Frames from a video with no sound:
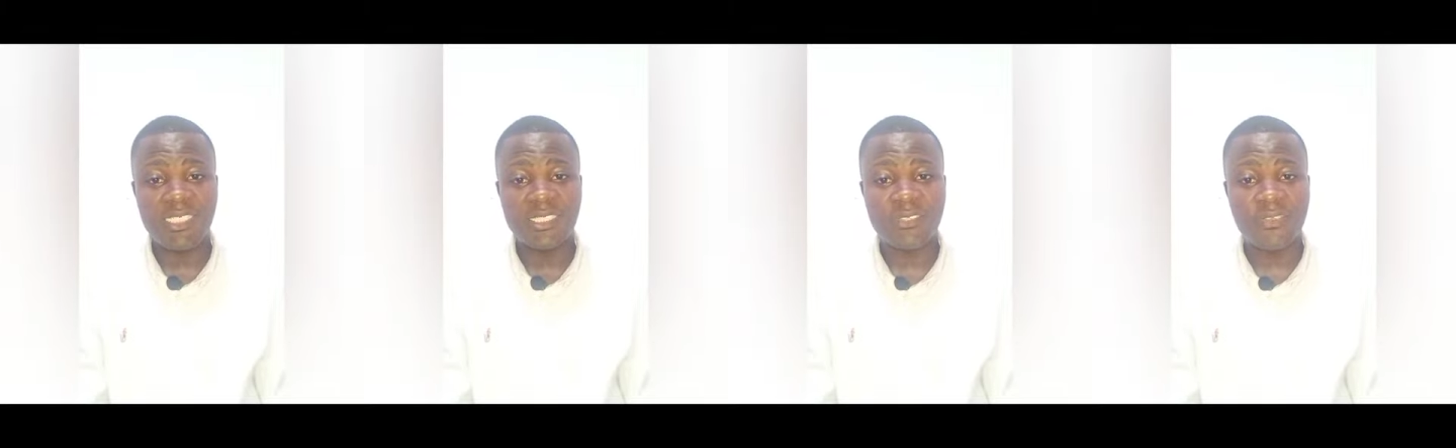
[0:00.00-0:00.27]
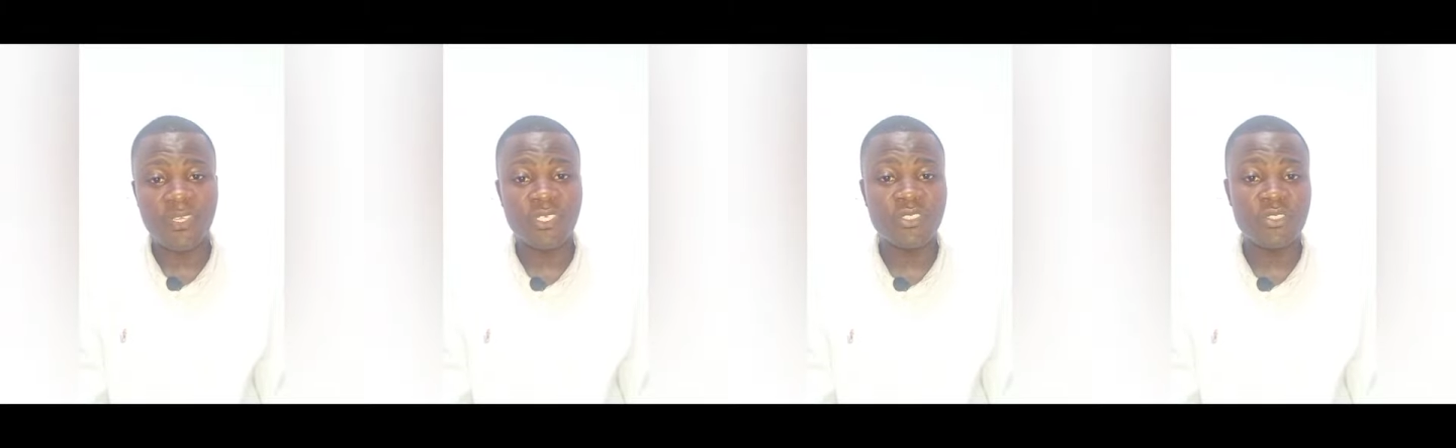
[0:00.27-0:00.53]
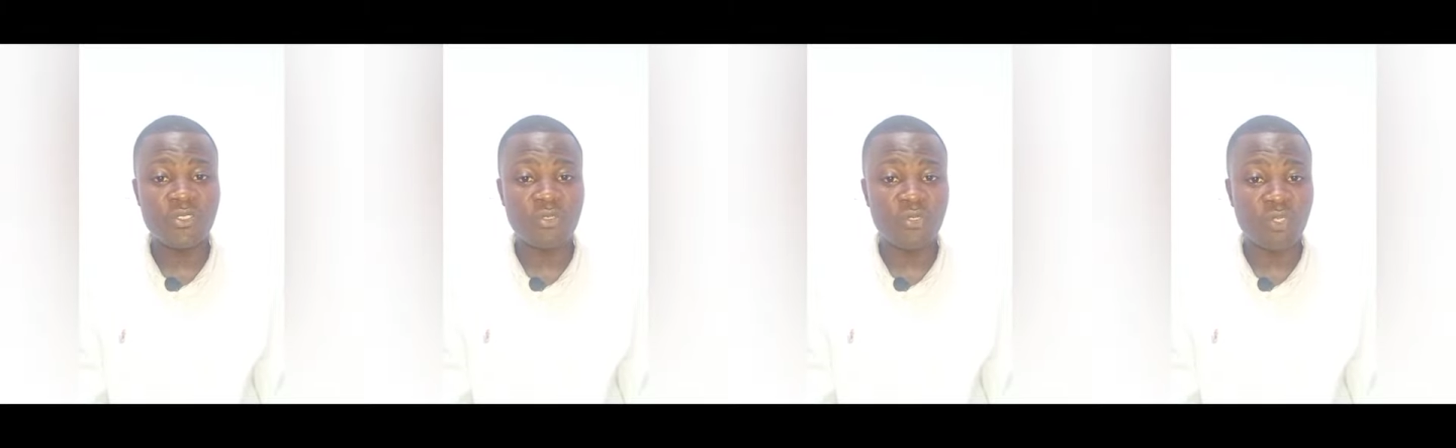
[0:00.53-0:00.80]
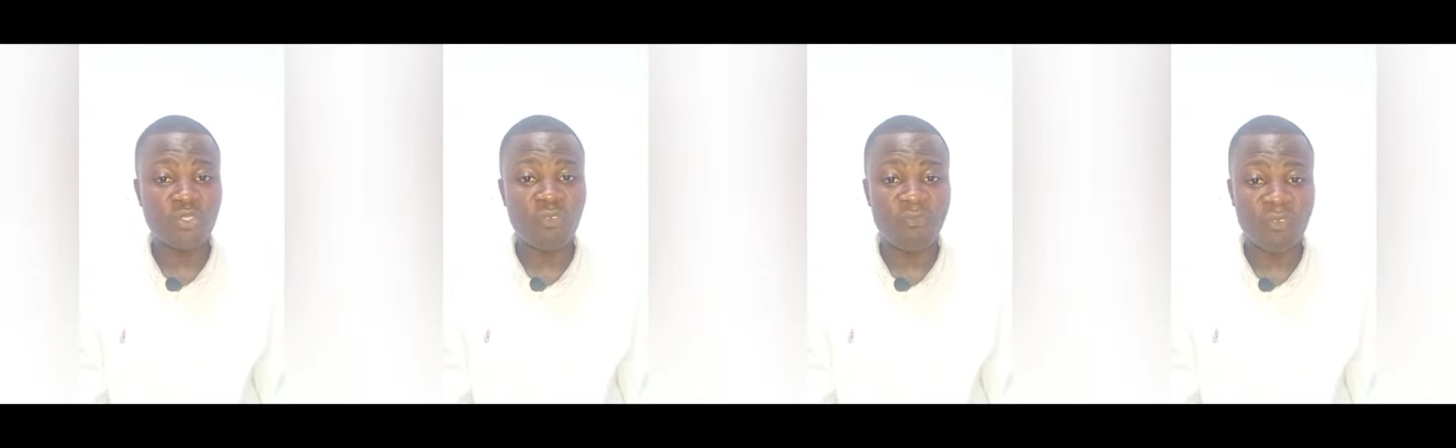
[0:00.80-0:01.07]
and thanks
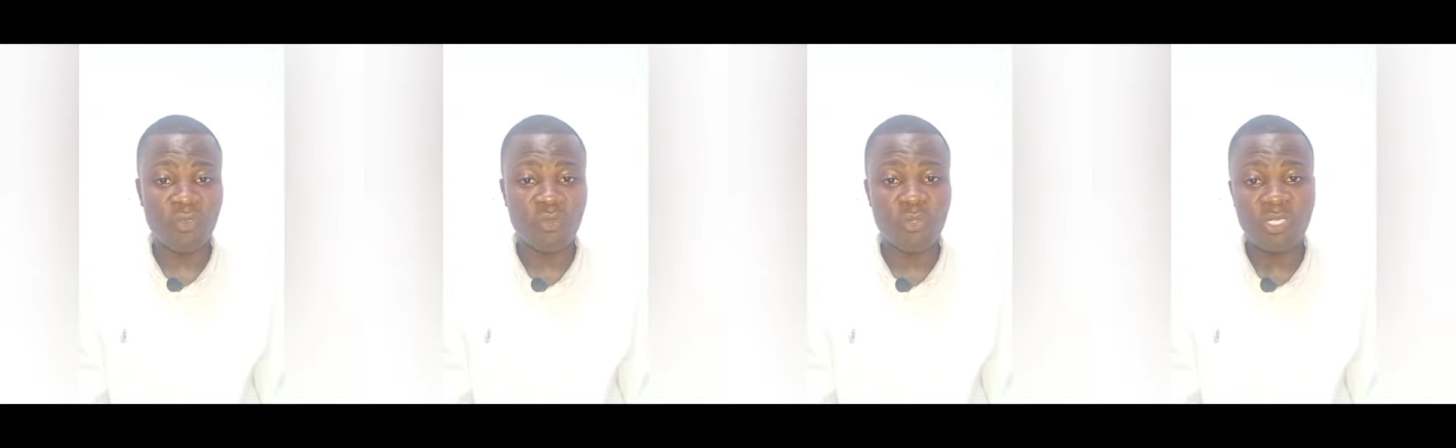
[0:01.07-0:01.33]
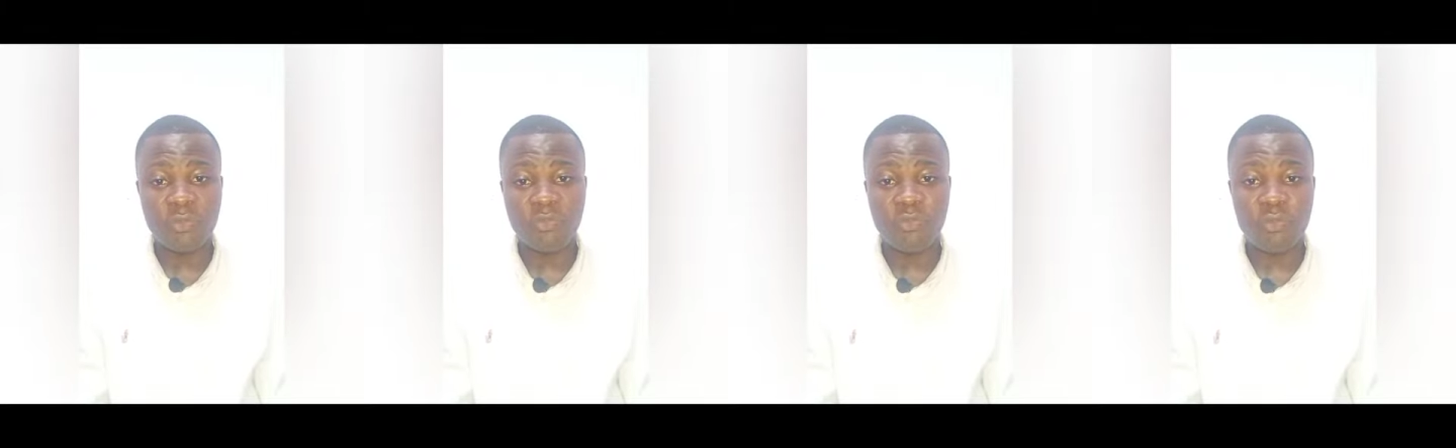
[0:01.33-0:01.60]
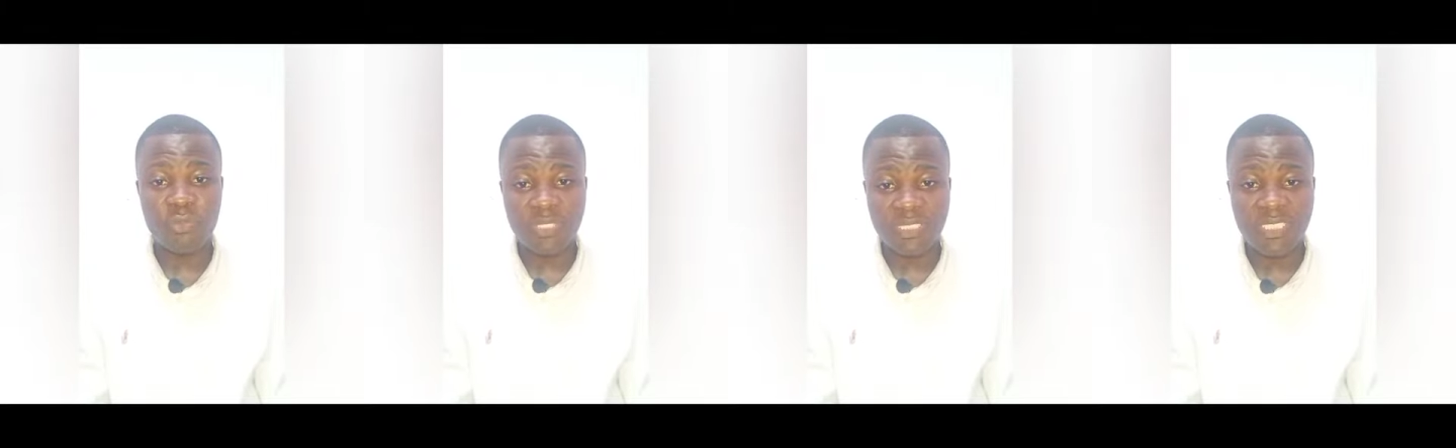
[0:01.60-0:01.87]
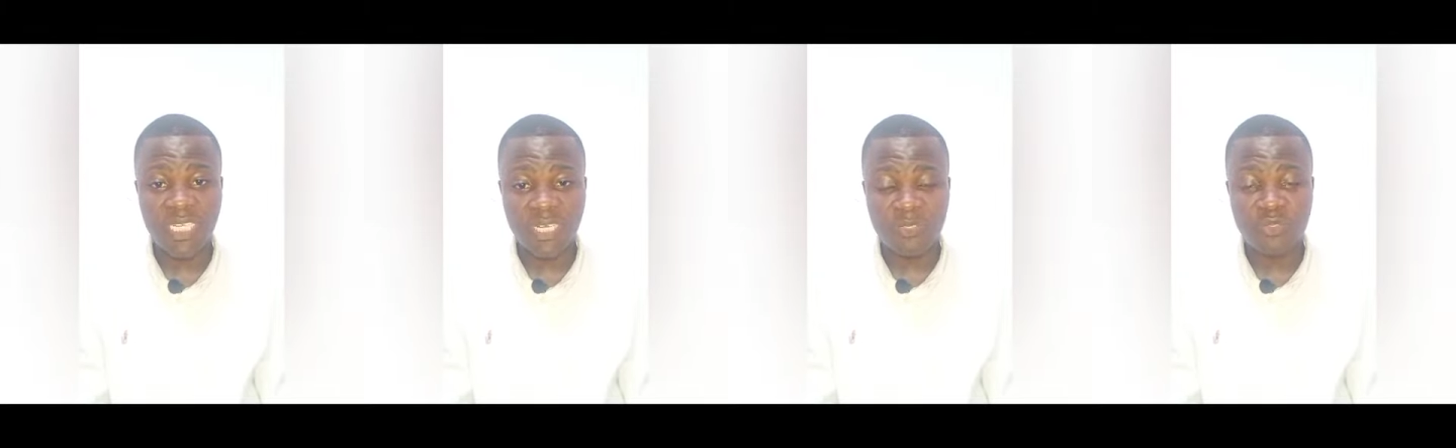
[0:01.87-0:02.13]
to those of you who
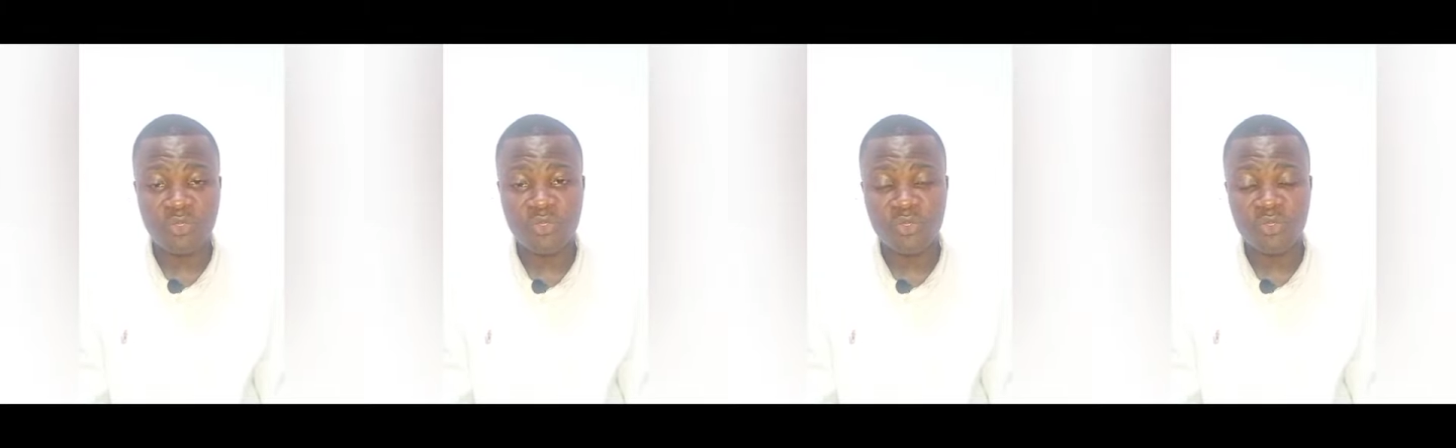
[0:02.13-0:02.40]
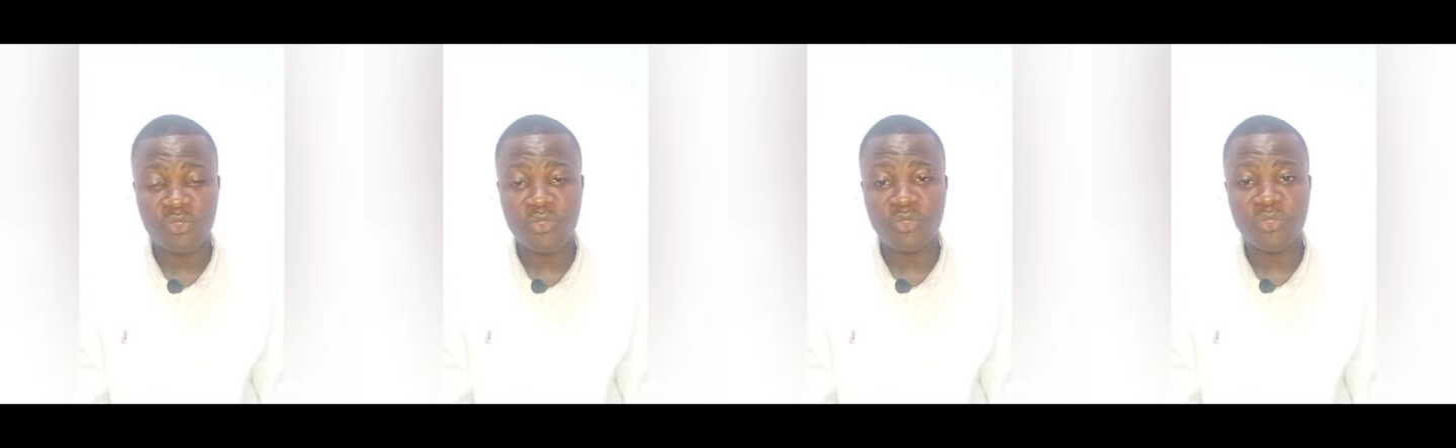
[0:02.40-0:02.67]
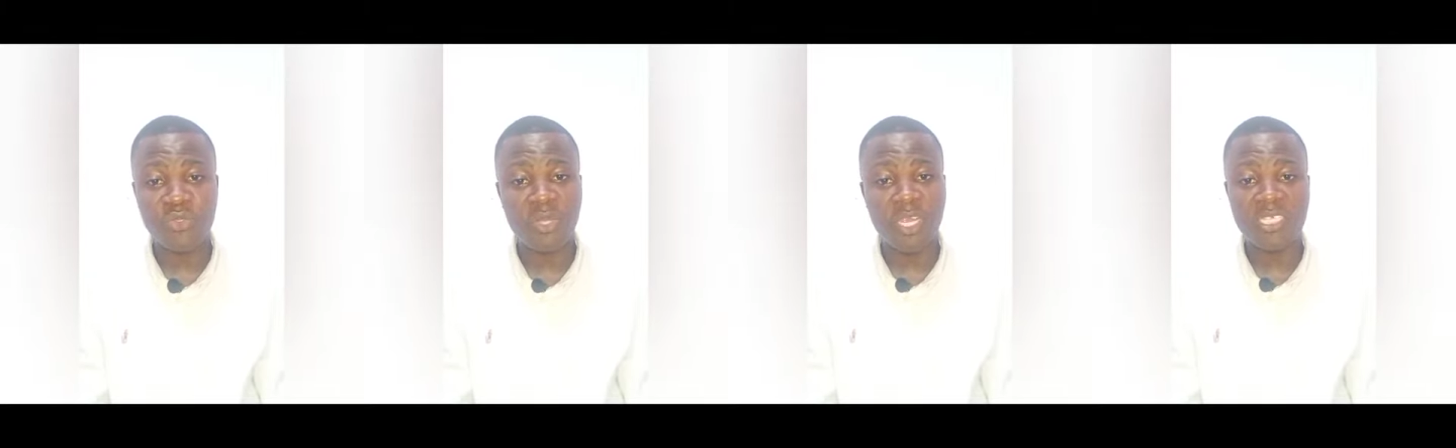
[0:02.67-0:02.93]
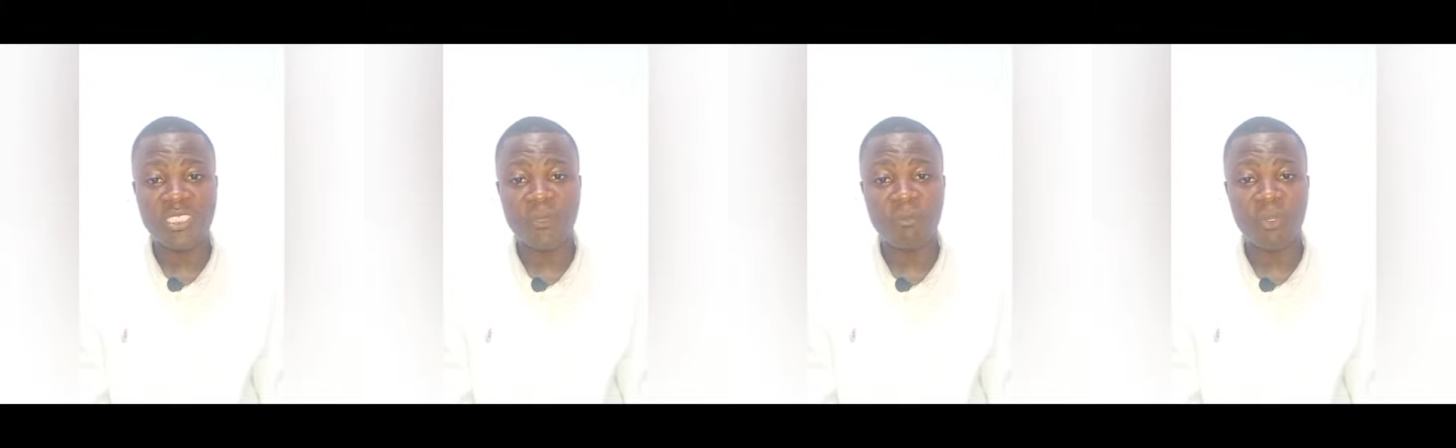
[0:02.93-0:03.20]
reached out to
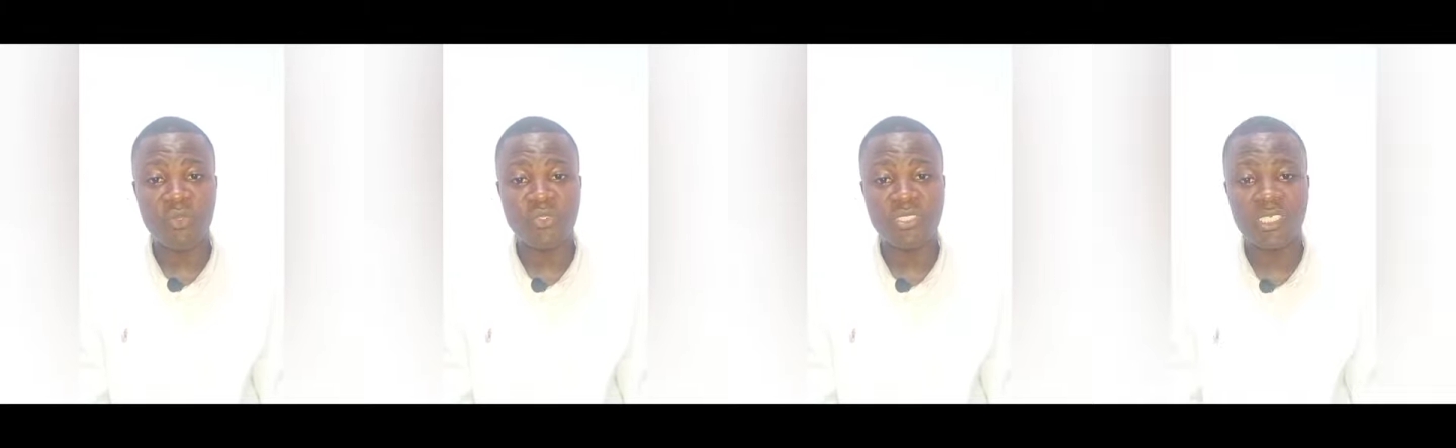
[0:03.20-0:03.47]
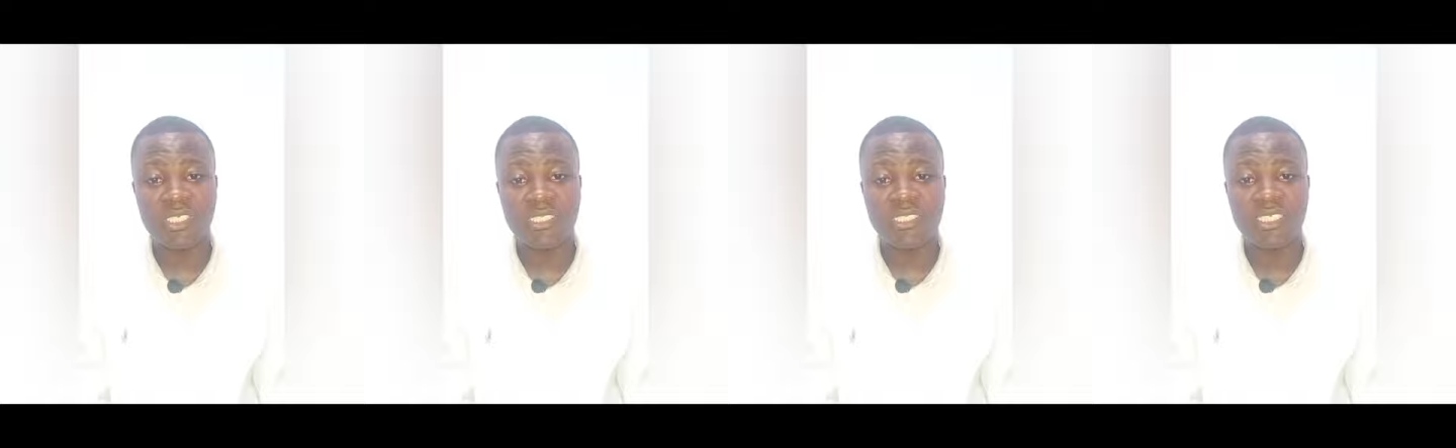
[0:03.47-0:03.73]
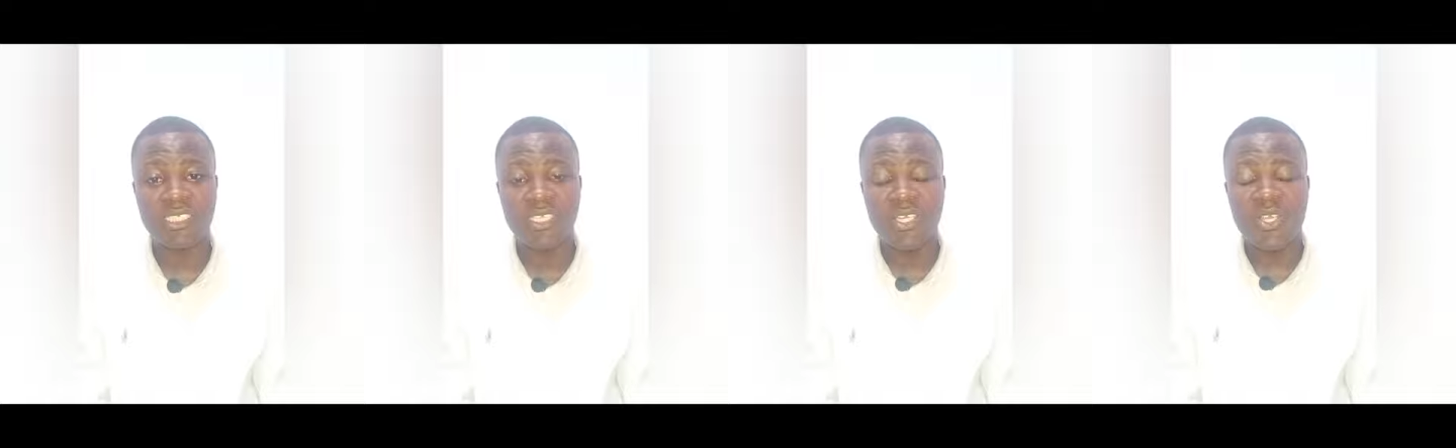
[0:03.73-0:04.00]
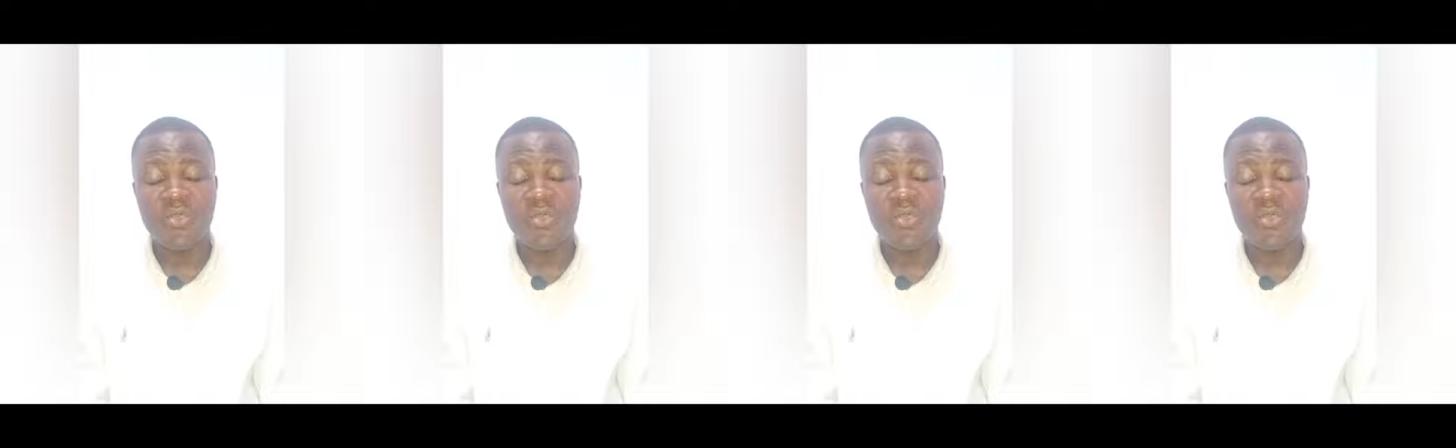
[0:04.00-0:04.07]
ask about it.